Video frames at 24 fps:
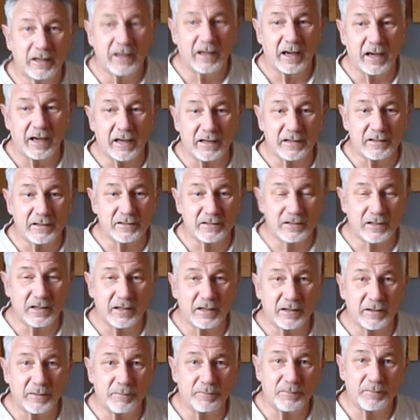And,
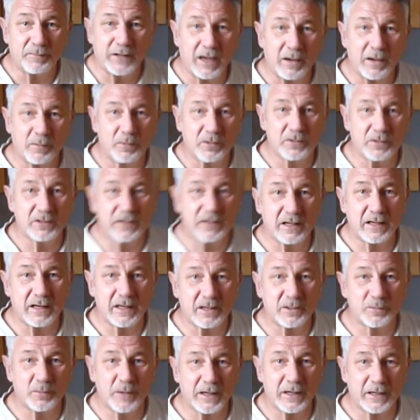we'll see you next
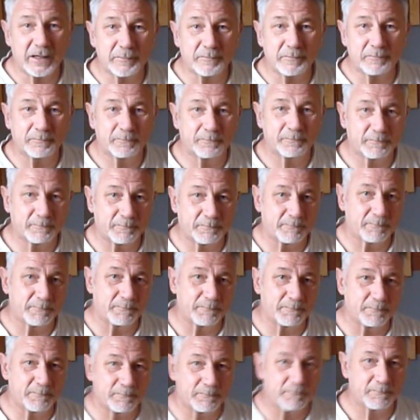week.
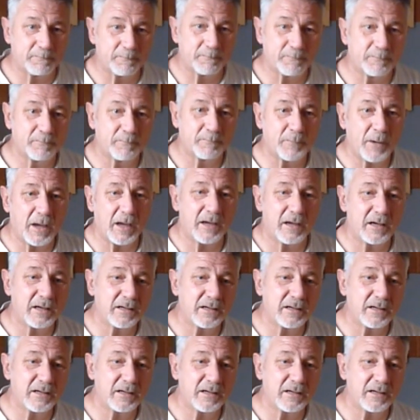Bye.